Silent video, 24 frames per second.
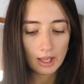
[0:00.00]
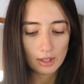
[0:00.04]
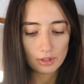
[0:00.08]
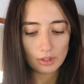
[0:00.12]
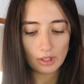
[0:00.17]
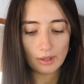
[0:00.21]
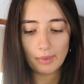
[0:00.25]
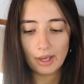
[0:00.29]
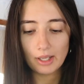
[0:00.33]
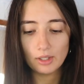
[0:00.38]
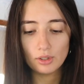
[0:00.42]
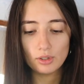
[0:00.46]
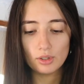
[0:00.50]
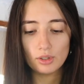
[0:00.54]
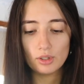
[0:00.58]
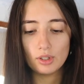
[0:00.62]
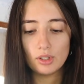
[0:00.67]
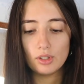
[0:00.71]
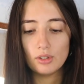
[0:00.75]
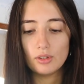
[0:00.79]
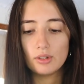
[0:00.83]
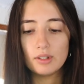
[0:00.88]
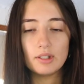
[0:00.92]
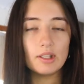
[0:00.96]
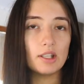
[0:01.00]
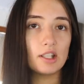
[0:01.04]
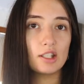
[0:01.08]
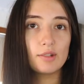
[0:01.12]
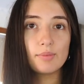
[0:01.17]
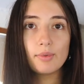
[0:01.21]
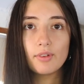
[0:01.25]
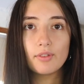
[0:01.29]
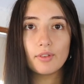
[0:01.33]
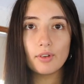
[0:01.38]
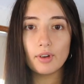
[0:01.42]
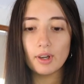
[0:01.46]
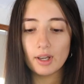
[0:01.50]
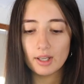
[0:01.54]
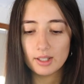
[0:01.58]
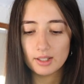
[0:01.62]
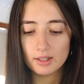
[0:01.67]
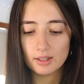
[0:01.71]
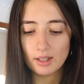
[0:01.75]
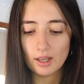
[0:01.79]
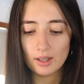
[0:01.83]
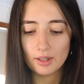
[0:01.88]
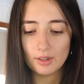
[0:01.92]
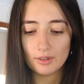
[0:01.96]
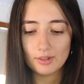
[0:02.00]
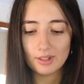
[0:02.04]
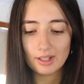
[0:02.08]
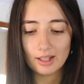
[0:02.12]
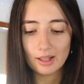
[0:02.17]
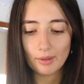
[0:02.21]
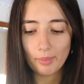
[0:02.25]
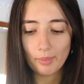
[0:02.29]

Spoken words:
so I might just use this before I start using